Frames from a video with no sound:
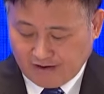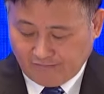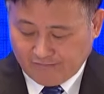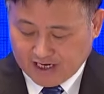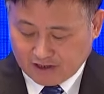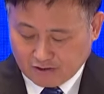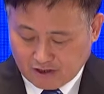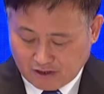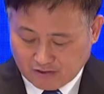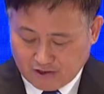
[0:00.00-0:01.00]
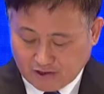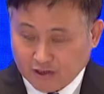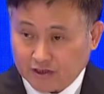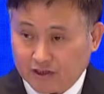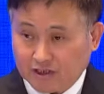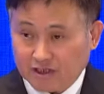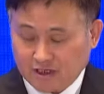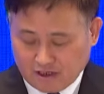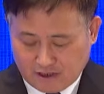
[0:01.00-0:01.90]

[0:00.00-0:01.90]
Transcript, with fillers: and financial conditions